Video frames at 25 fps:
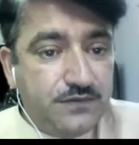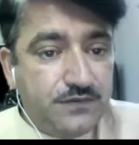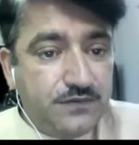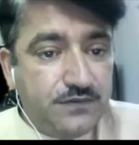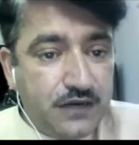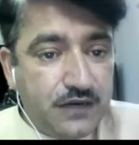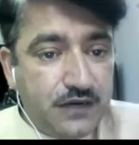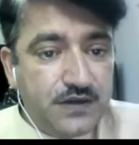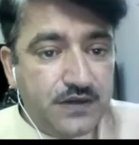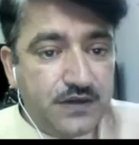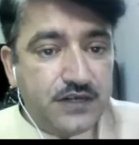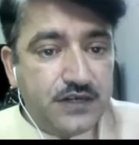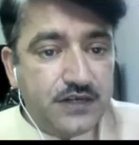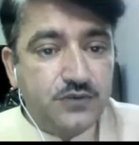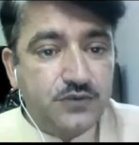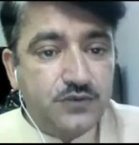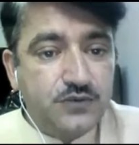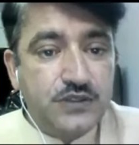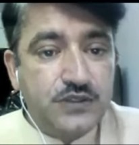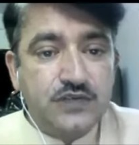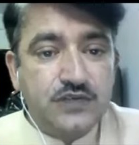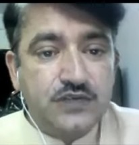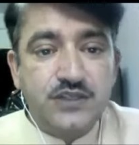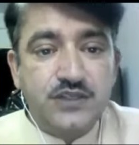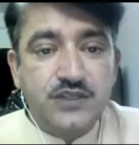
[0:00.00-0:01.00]
500 to
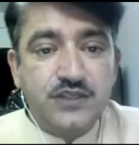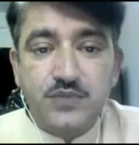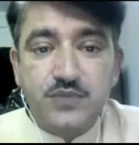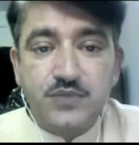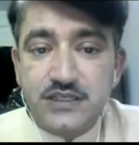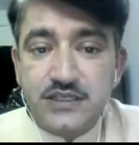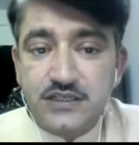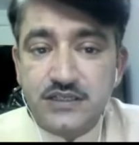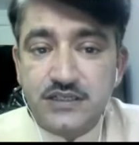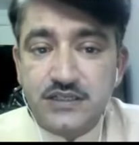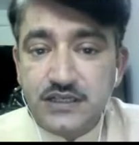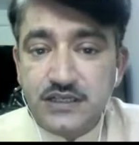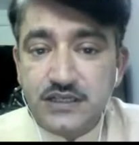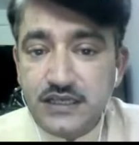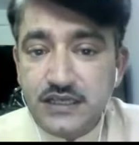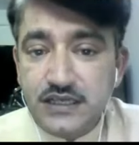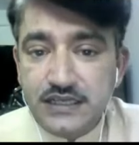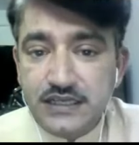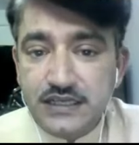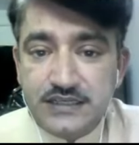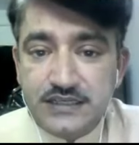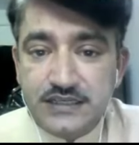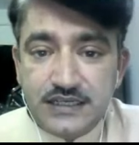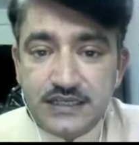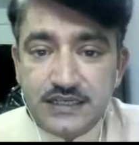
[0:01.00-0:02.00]
1000 meter
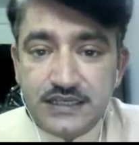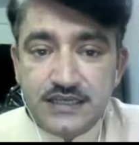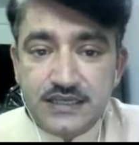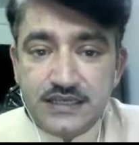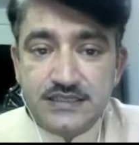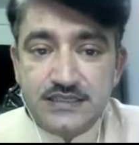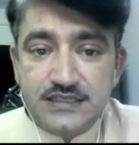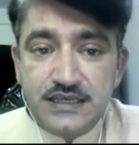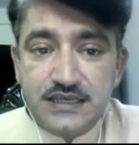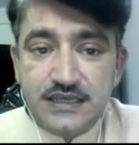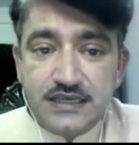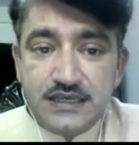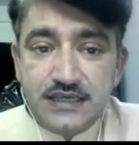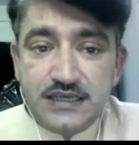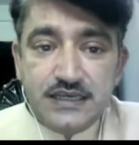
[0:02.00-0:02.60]
in thickness,